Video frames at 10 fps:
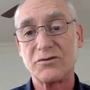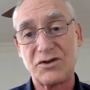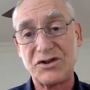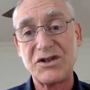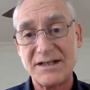
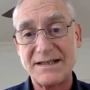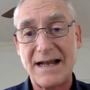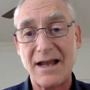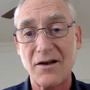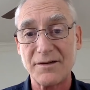shut
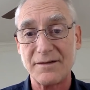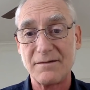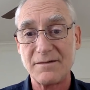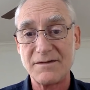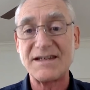down
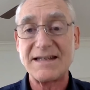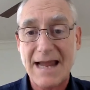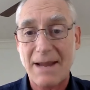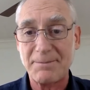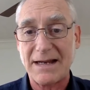
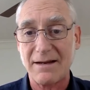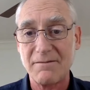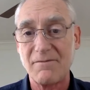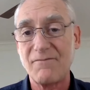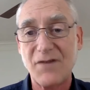synaptic
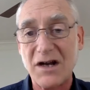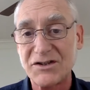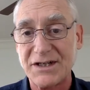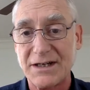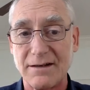
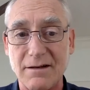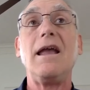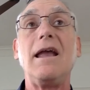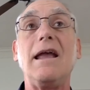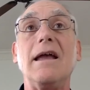function
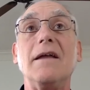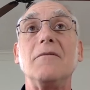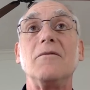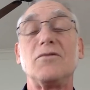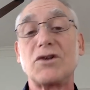
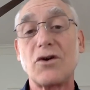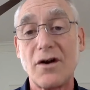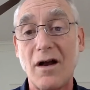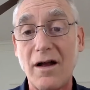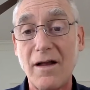and turn
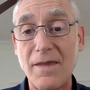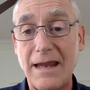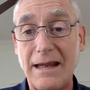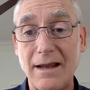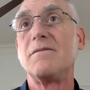on
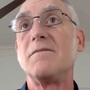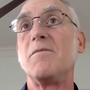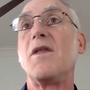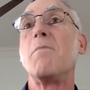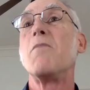the
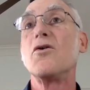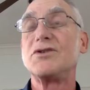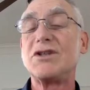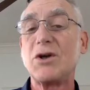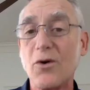
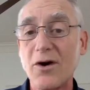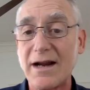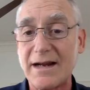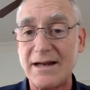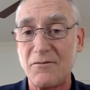
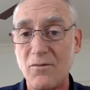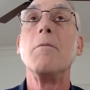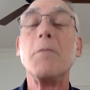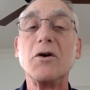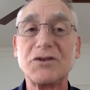motoric and
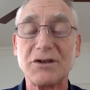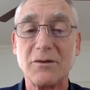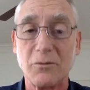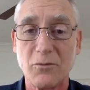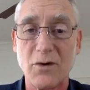
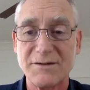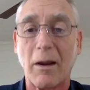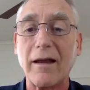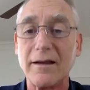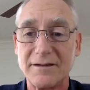emotional
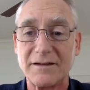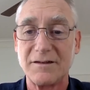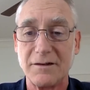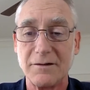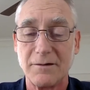response
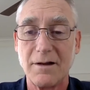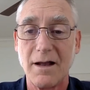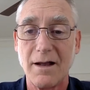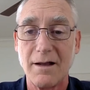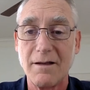to
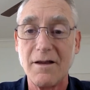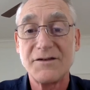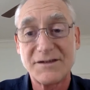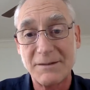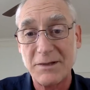
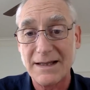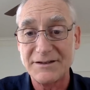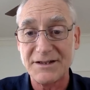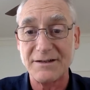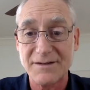
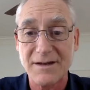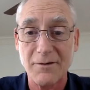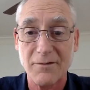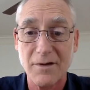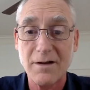stimulation. So